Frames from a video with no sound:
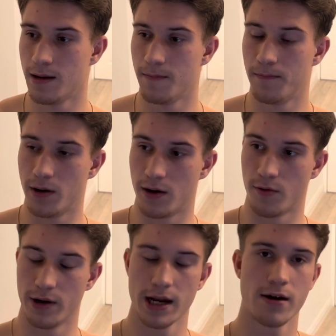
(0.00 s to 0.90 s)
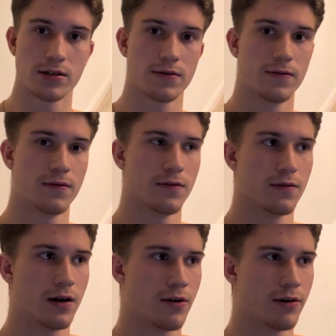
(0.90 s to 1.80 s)
But when I was
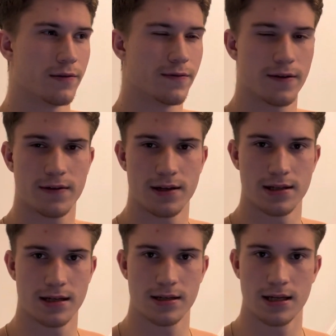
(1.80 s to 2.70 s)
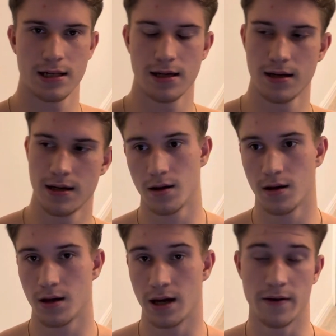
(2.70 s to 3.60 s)
around 15, 16,
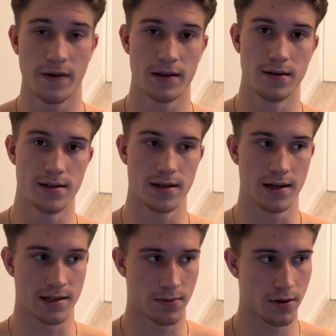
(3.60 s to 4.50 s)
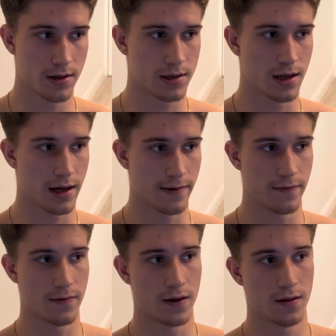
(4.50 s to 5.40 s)
I've had this experience that I've
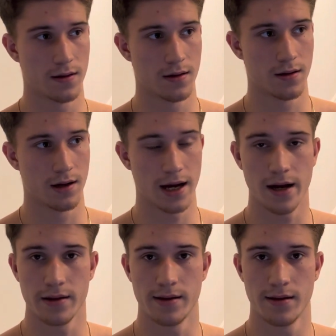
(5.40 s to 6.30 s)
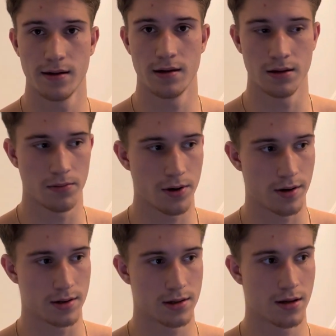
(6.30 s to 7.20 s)
had in the
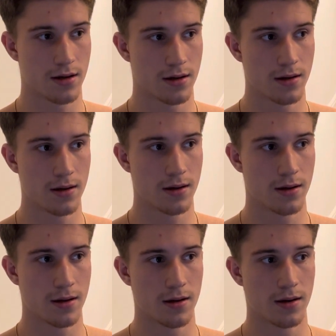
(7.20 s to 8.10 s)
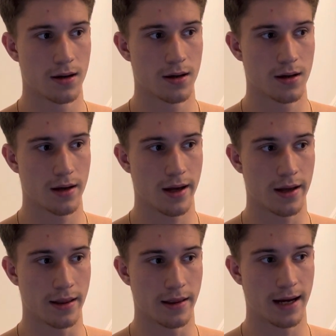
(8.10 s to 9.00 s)
past.
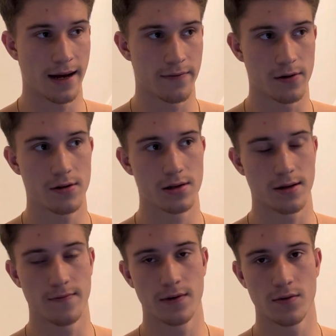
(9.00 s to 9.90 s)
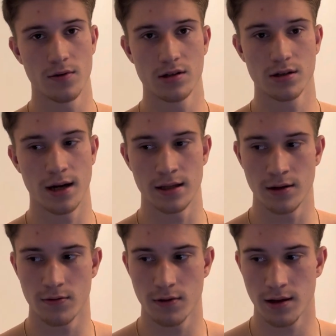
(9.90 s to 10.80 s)
And I've learned something which I
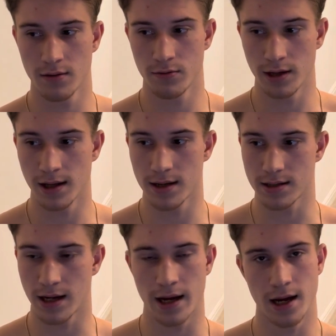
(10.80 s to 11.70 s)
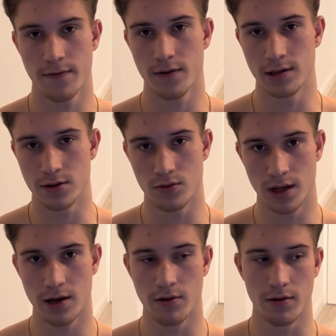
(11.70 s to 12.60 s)
didn't really realize I have until
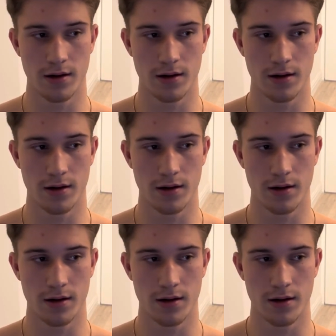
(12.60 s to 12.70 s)
now.